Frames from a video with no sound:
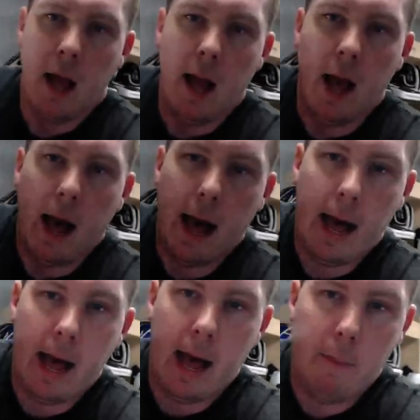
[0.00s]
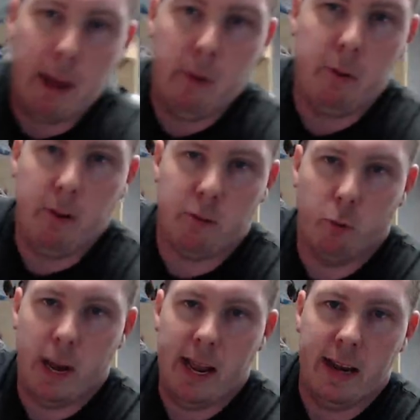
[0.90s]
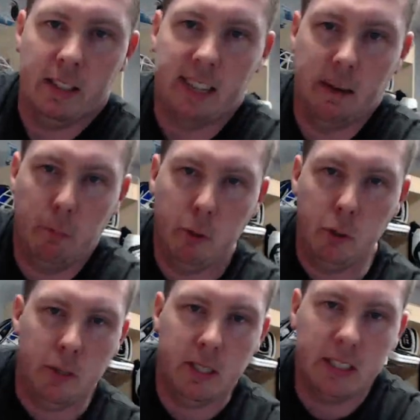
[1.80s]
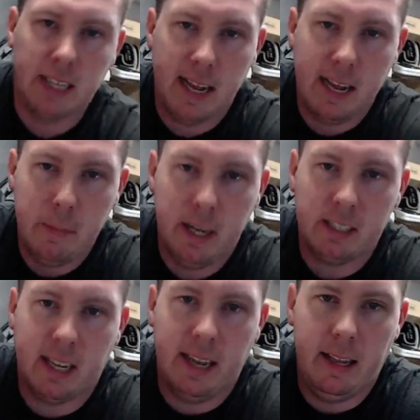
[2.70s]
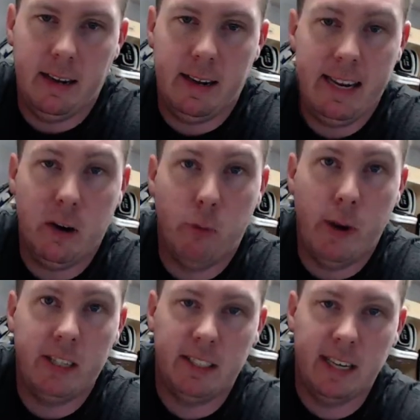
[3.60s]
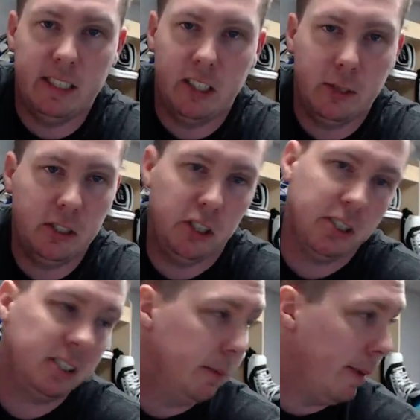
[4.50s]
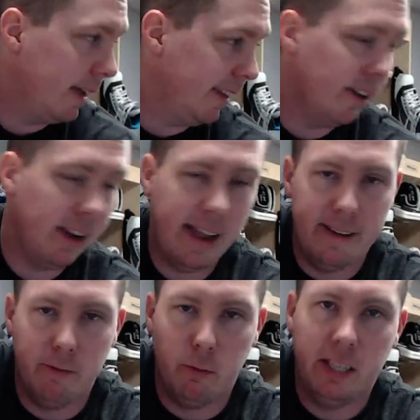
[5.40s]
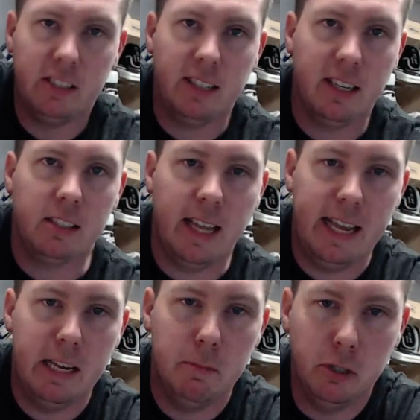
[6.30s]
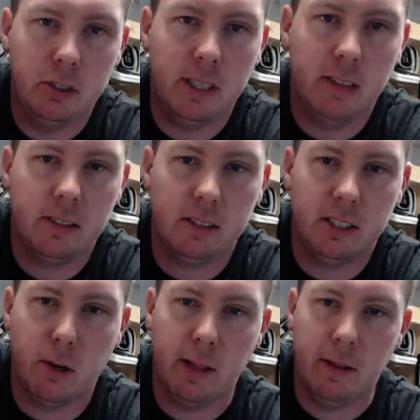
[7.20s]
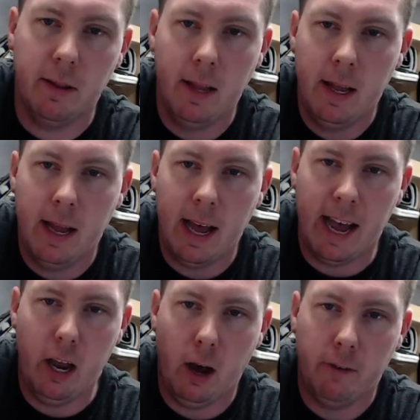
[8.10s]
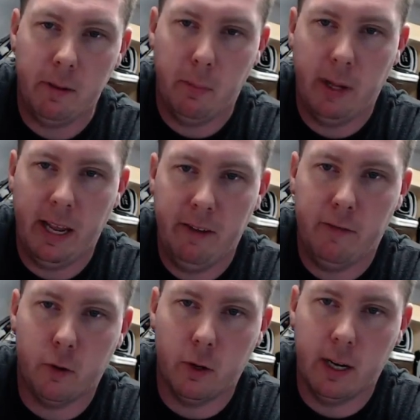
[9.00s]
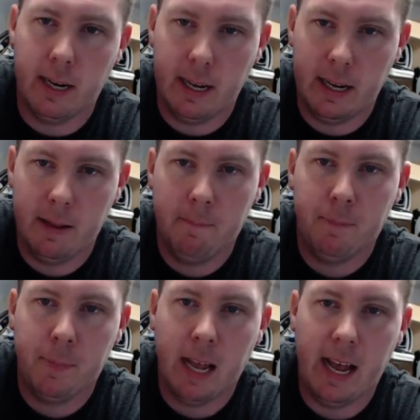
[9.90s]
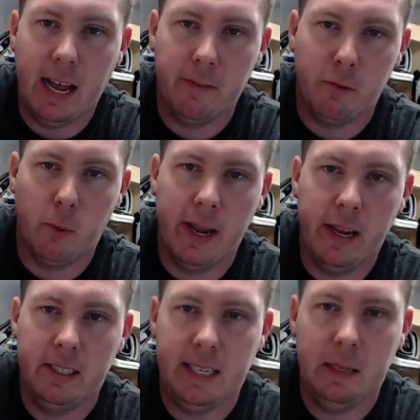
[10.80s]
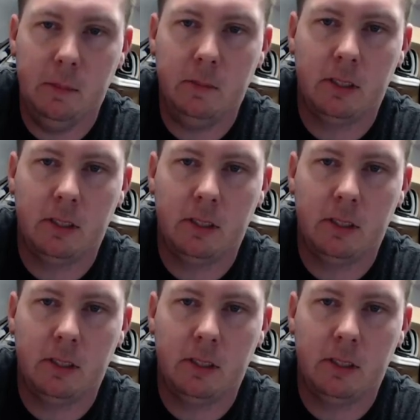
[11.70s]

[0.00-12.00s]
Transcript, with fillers: Um, I went with red instead of blue this time because I need a red set too. As you can see back there, I have red sticks and blue sticks, and so I, I often play for uh, uh, for red teams.